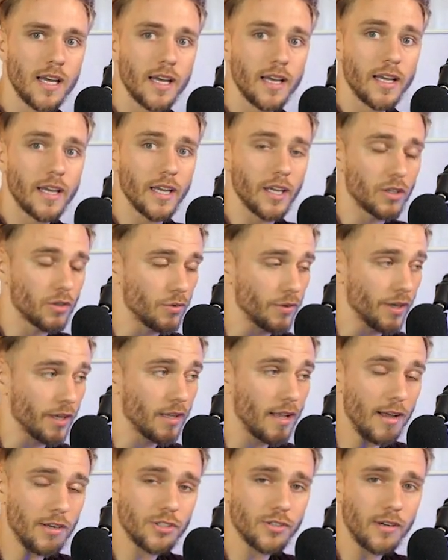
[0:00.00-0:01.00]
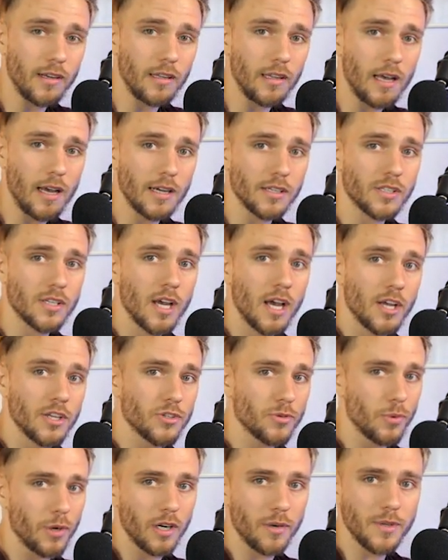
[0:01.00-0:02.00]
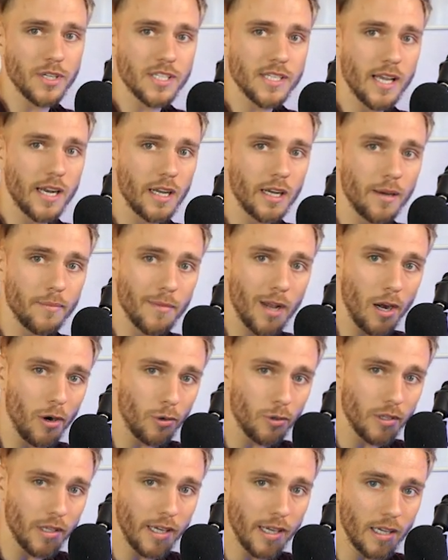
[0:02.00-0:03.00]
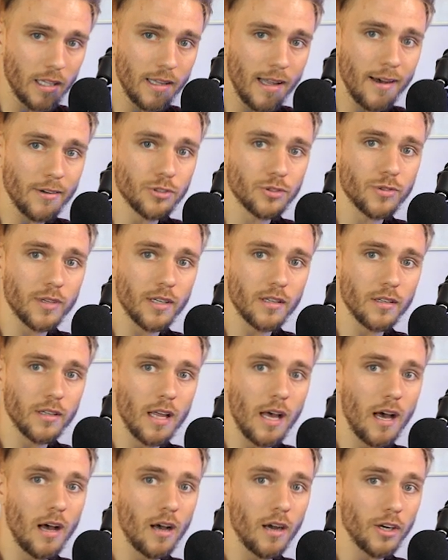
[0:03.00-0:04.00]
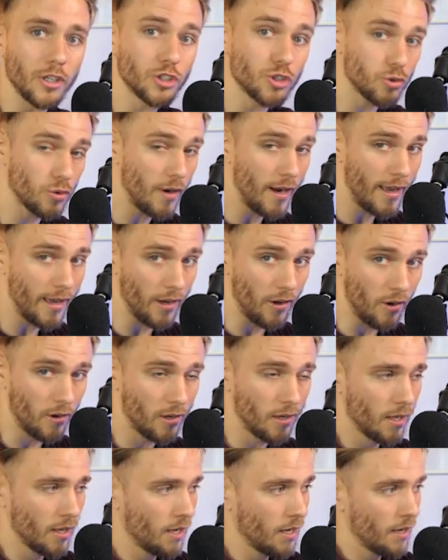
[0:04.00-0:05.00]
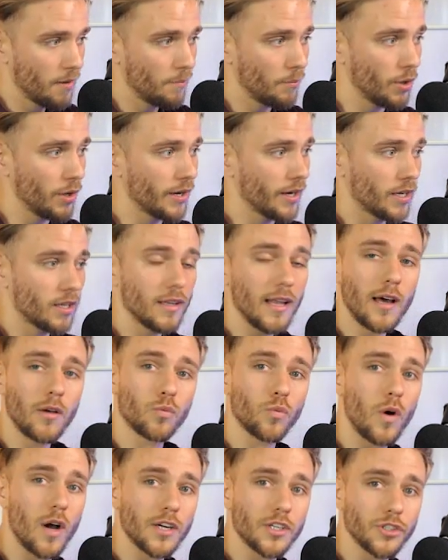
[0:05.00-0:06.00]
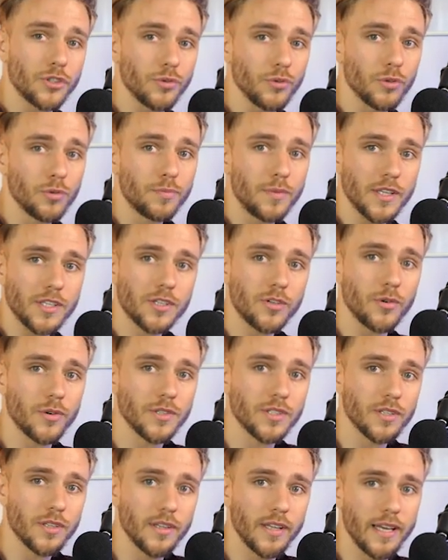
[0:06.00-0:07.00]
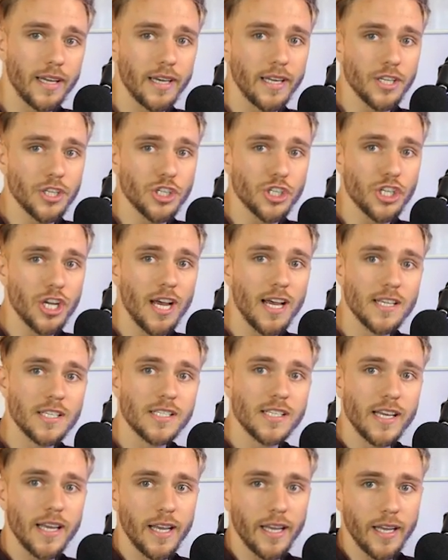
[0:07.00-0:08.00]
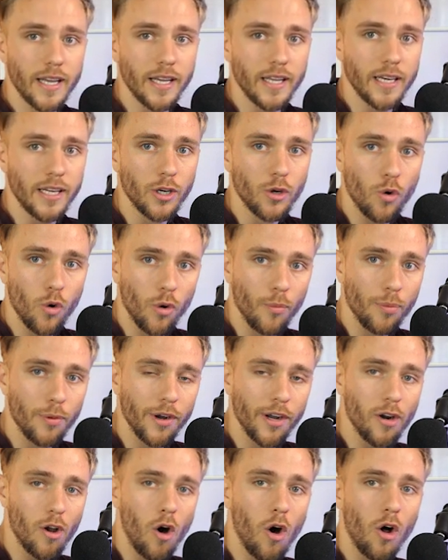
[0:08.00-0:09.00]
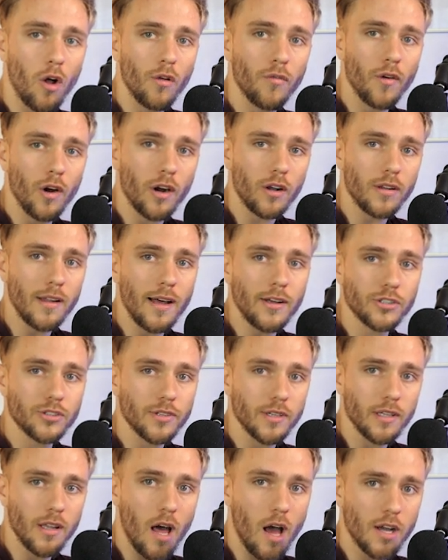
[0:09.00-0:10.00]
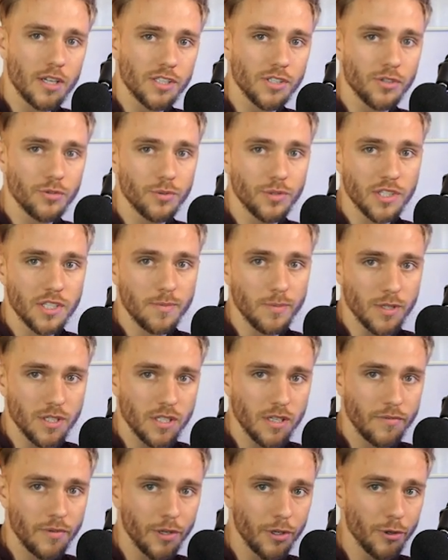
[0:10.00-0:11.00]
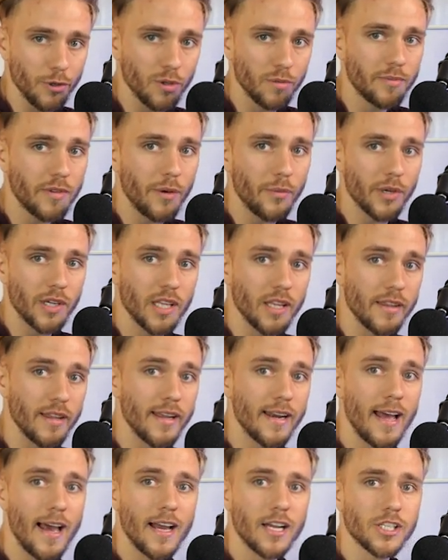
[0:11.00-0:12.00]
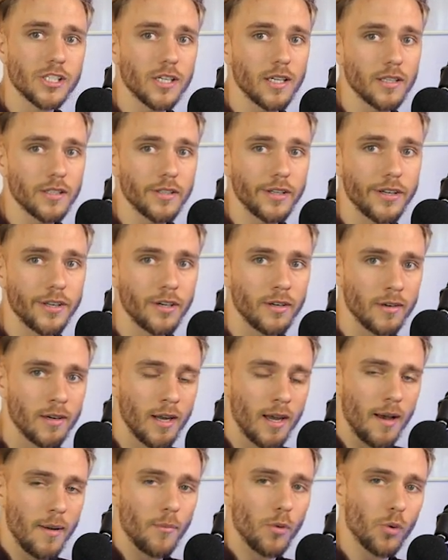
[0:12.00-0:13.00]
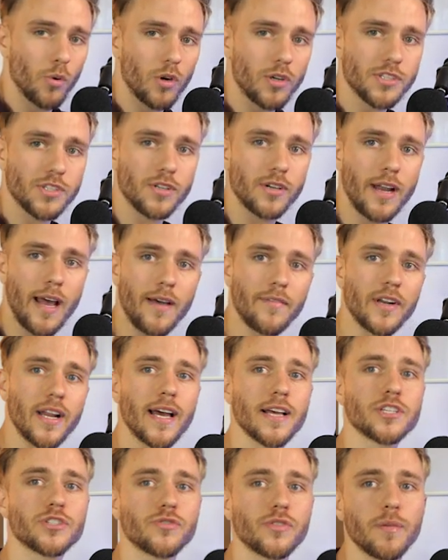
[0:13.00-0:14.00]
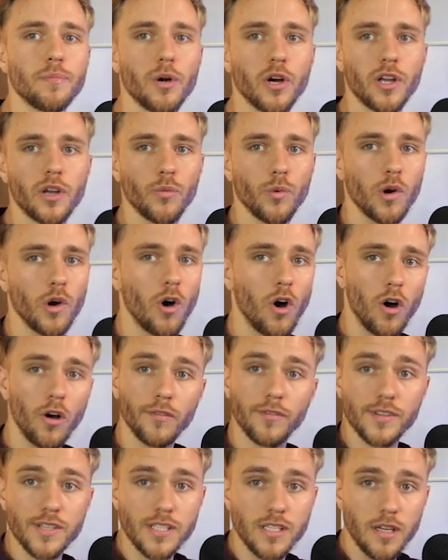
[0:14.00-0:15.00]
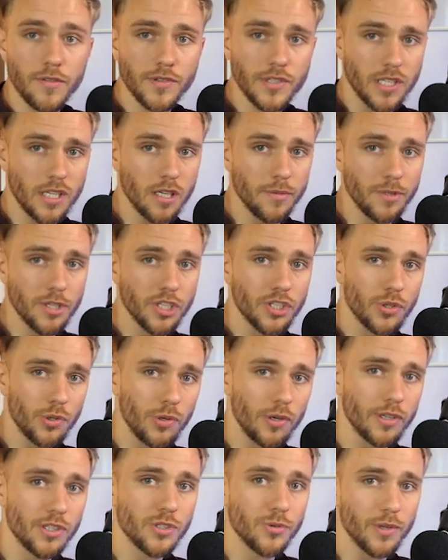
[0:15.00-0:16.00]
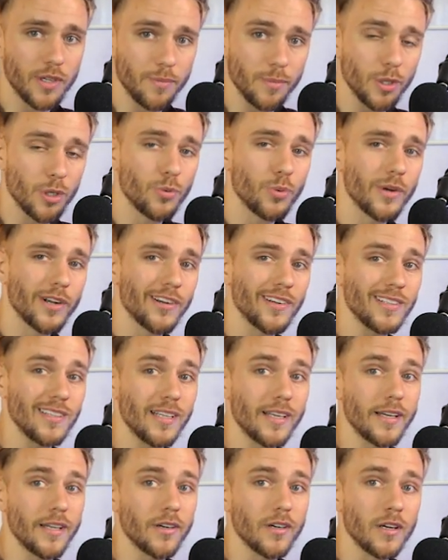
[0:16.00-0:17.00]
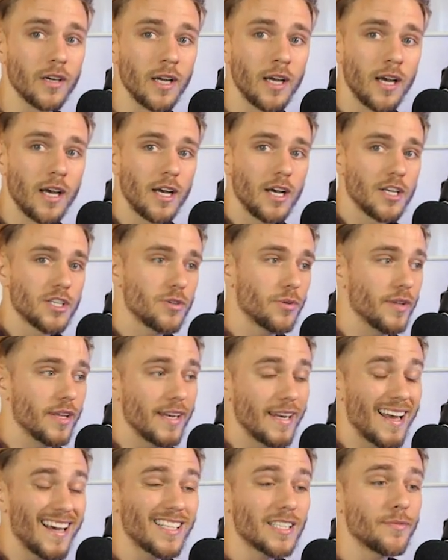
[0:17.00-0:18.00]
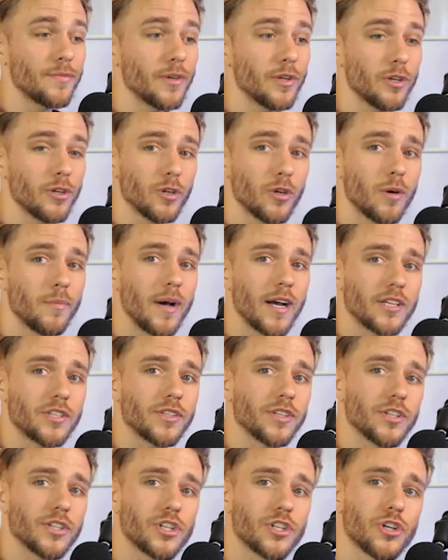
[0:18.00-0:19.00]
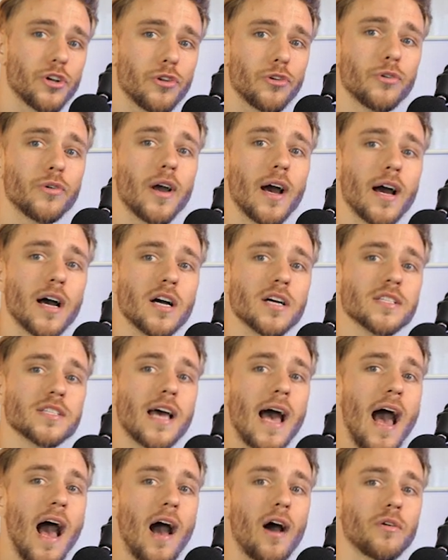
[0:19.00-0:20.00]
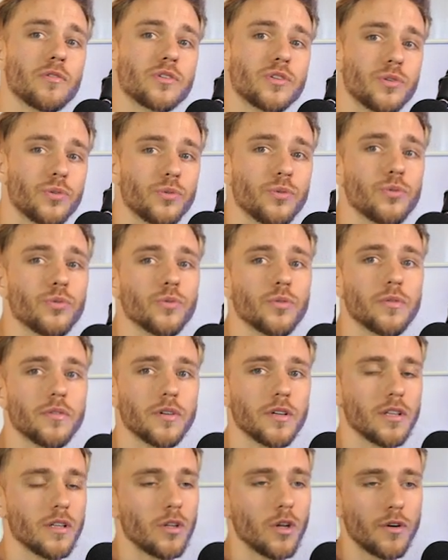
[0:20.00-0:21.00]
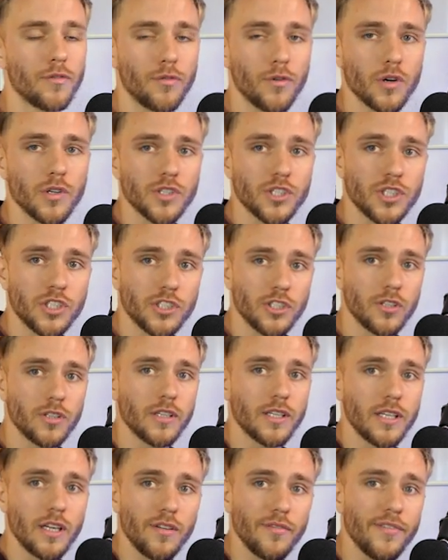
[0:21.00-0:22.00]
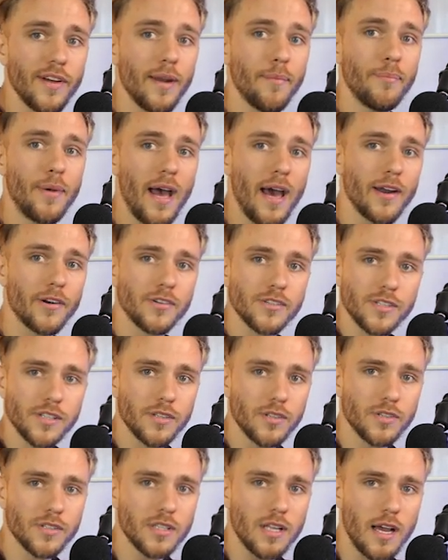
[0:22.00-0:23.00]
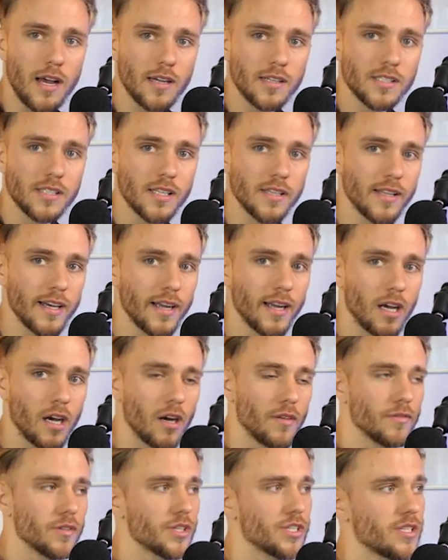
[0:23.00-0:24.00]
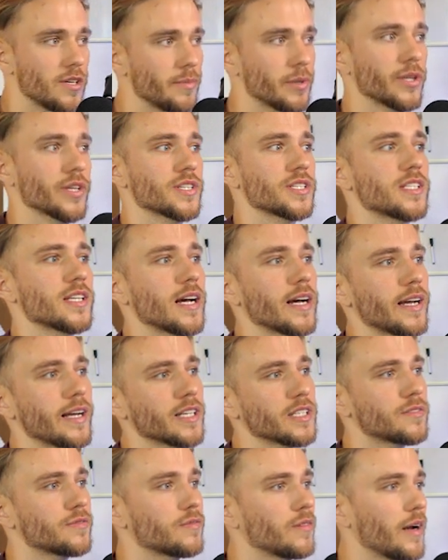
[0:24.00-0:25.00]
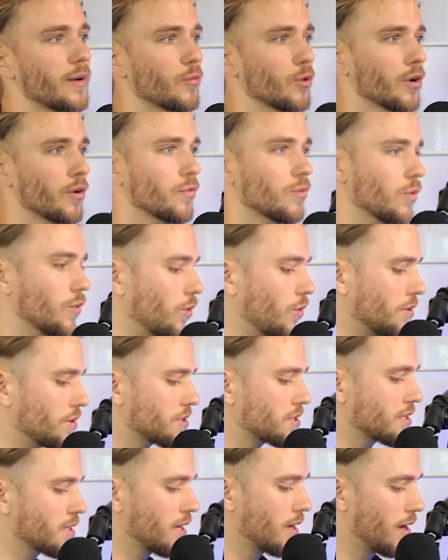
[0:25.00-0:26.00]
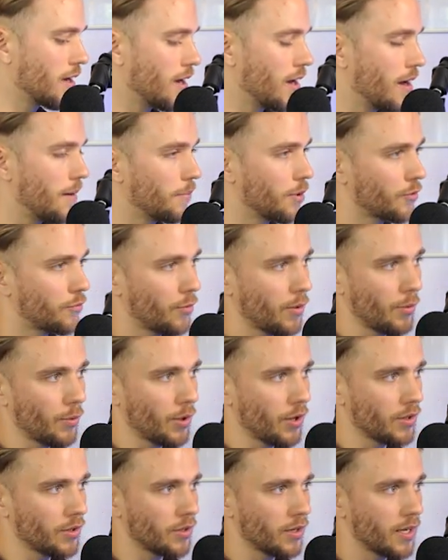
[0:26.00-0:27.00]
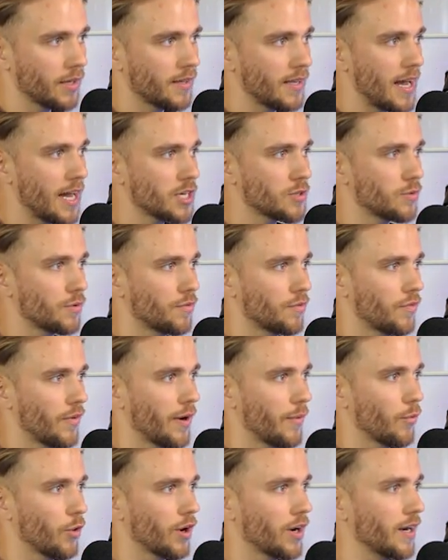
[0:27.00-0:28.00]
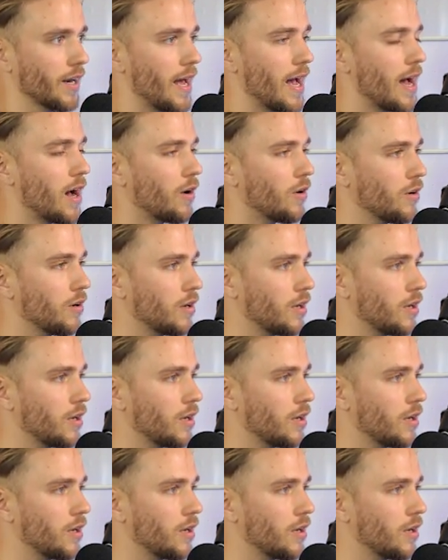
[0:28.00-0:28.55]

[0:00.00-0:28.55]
including CloudTrail logs. So we're going to be setting up not only a CloudTrail log trail, but a CloudWatch group that's going to then ingest and incorporate all of our CloudTrail logs into a specific group that we can then action on later. But we're also going to have an S3 bucket where all of this stuff is going to be stored so it can be queried later. So in the next video, I'm actually going to show you guys how to look for certain event patterns in those logs to then cover some of the CIS framework rules. But if we were to look at the actual framework now,